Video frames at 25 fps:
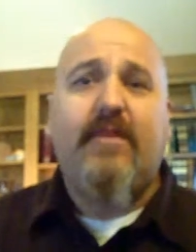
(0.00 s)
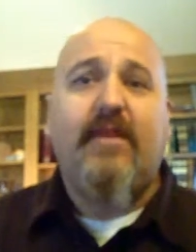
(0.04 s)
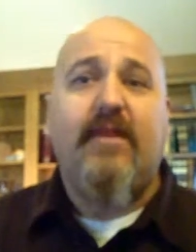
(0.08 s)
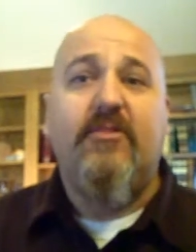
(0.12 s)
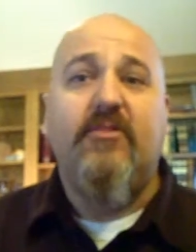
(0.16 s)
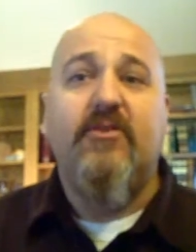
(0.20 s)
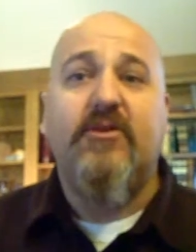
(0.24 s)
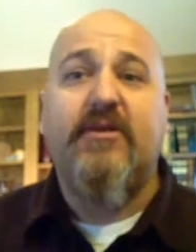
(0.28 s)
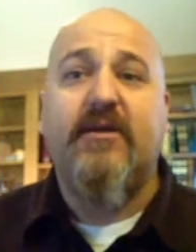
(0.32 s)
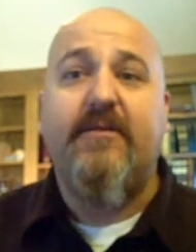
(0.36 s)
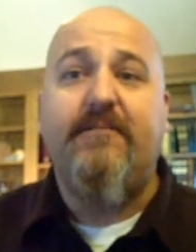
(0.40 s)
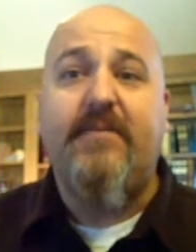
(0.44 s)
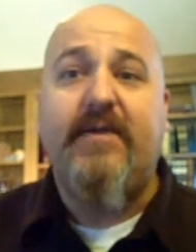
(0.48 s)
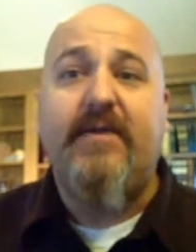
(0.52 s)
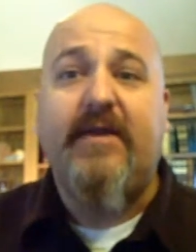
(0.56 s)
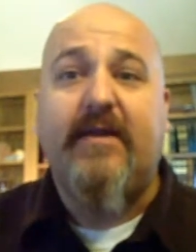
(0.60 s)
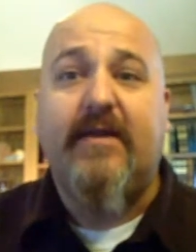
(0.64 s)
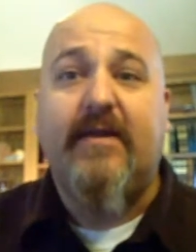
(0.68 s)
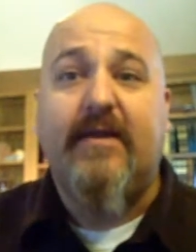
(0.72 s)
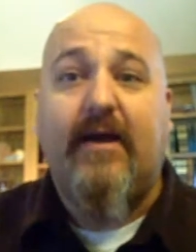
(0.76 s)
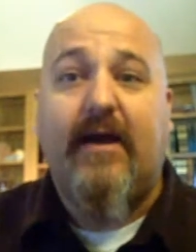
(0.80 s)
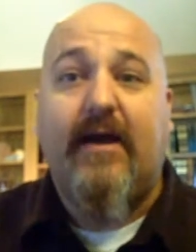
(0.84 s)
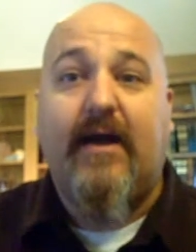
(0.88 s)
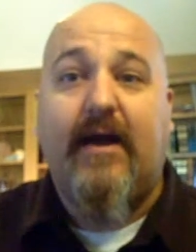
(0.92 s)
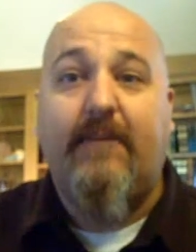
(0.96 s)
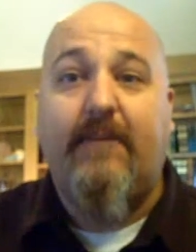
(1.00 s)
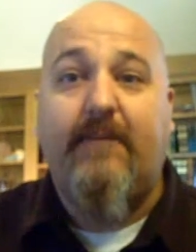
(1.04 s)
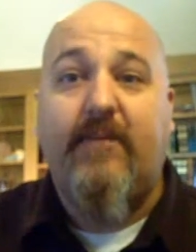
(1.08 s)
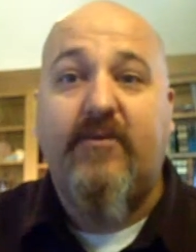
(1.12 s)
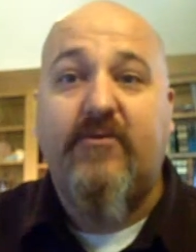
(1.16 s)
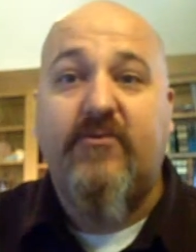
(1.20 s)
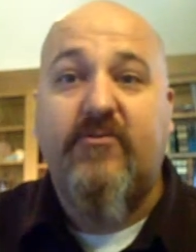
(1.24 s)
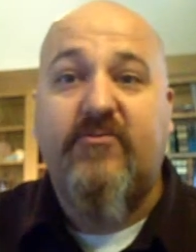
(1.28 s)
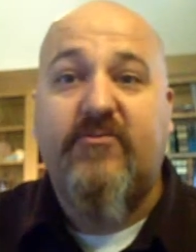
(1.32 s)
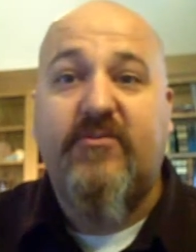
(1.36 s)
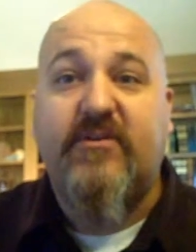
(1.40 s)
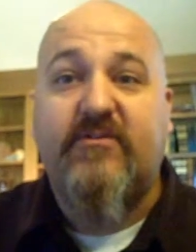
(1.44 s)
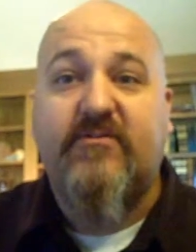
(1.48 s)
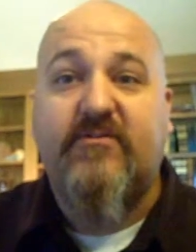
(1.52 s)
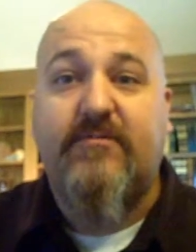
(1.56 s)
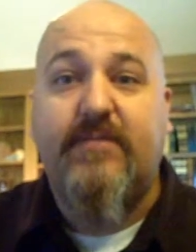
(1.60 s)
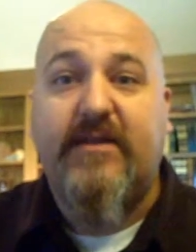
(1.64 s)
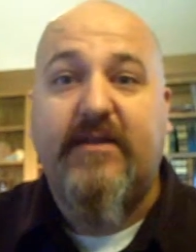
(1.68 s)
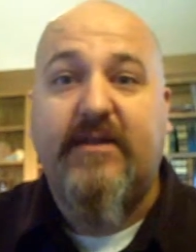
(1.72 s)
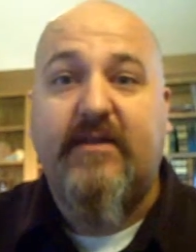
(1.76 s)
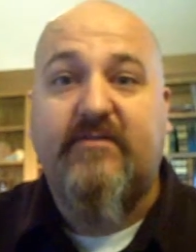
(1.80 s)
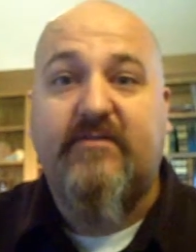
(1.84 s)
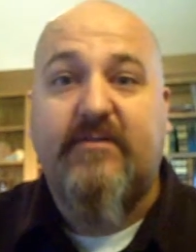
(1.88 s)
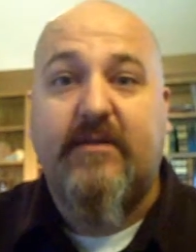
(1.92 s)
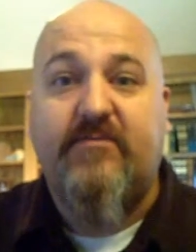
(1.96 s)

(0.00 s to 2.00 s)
Look at me. I'm under 6 minutes.